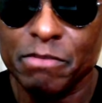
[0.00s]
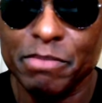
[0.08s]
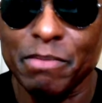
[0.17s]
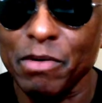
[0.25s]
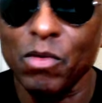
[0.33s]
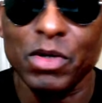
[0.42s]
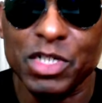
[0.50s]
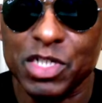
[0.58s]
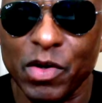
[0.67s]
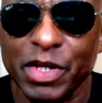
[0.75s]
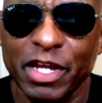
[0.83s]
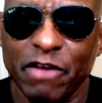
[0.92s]
People want to
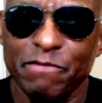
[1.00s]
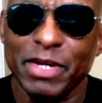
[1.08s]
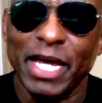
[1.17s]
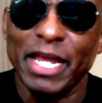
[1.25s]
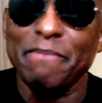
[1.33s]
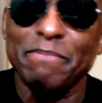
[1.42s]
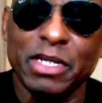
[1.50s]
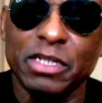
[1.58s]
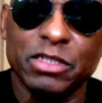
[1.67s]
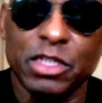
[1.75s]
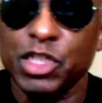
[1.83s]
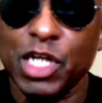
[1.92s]
join the FBI. That
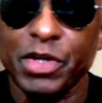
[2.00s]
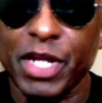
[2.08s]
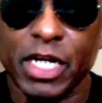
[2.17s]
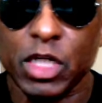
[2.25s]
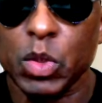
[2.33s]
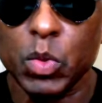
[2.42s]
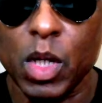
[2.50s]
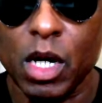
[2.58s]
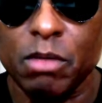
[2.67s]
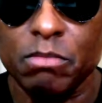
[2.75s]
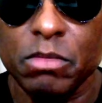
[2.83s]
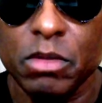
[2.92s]
means that y'all not corrupt.